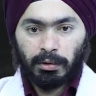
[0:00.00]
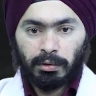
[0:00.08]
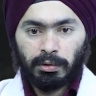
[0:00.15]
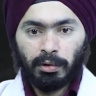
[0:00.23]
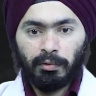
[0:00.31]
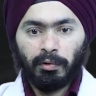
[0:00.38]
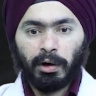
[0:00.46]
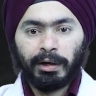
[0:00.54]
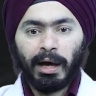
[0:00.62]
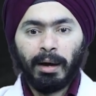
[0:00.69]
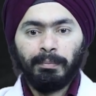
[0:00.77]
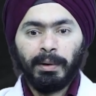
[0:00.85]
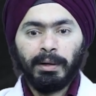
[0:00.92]
So what
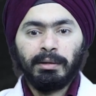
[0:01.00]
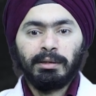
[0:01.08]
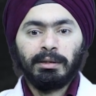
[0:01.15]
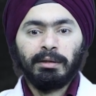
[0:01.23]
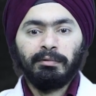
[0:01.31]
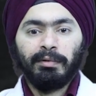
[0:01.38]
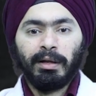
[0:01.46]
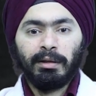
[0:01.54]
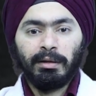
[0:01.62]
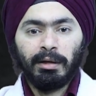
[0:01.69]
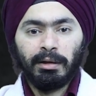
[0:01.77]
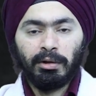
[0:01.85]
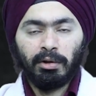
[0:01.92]
happens when
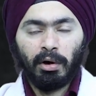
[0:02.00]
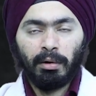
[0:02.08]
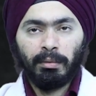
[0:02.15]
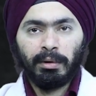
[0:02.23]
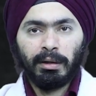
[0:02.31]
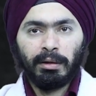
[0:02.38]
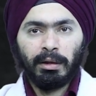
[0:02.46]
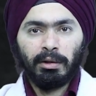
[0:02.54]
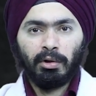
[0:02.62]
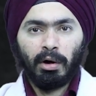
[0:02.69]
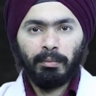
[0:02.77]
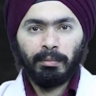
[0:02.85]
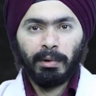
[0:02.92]
the
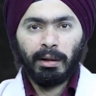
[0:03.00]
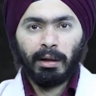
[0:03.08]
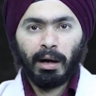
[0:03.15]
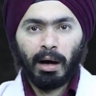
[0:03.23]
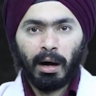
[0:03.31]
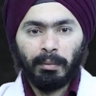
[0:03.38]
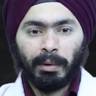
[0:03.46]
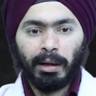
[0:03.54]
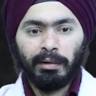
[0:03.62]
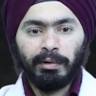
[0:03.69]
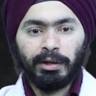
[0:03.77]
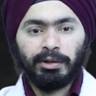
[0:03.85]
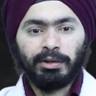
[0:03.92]
normal arm
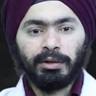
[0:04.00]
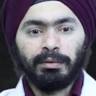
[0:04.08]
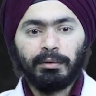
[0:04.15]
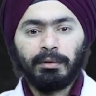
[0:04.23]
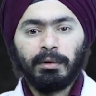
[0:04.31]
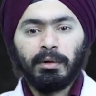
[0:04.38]
elevation,